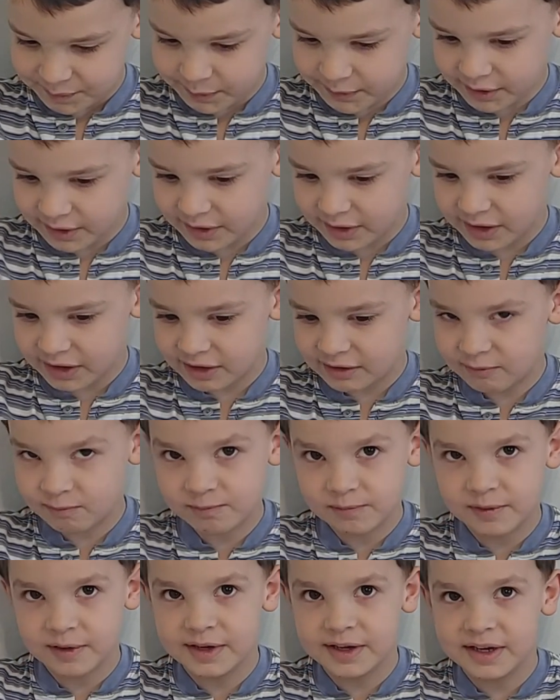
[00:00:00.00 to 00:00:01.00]
feel like
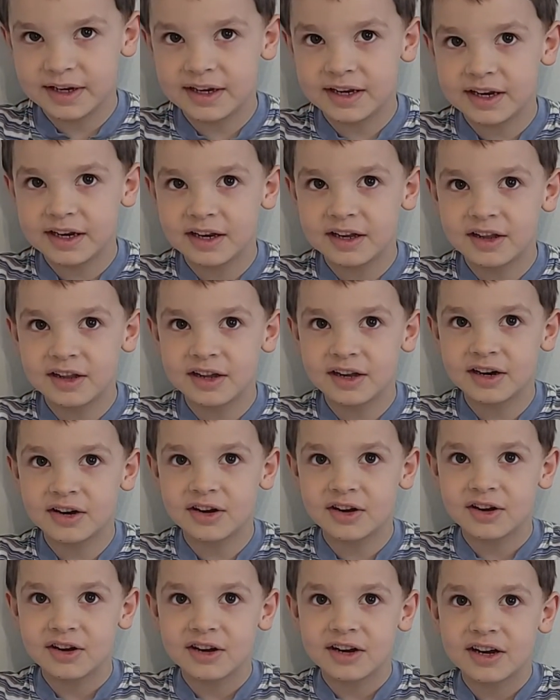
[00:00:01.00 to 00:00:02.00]
green
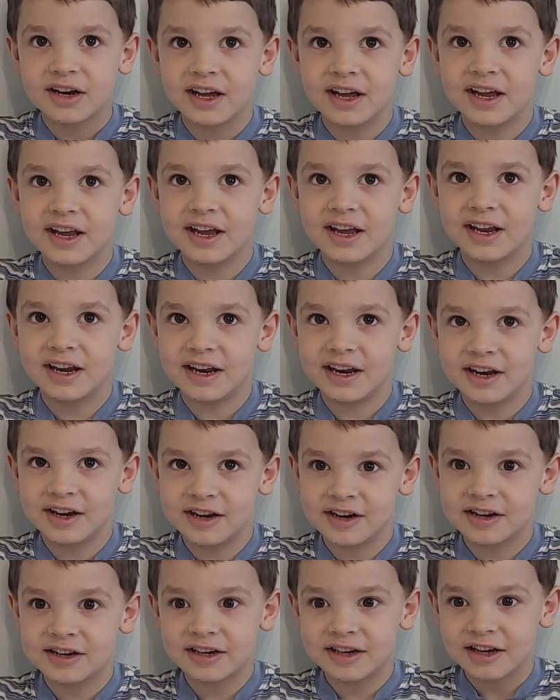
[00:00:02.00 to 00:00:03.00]
yellow,
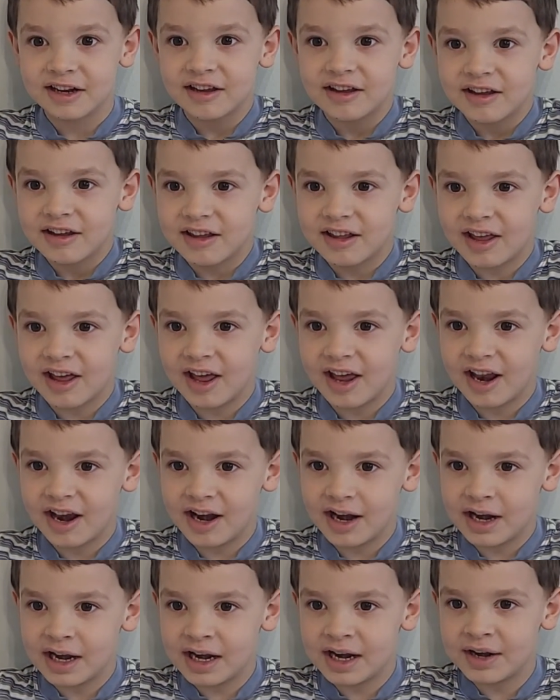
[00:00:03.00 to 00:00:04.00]
and
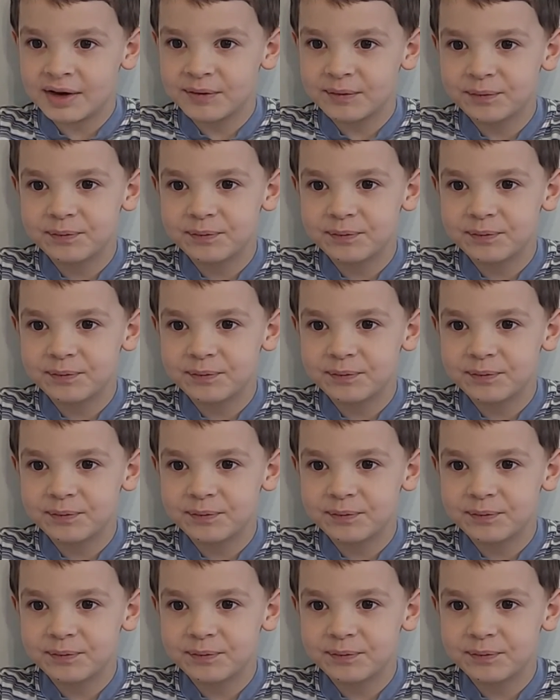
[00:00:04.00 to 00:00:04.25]
then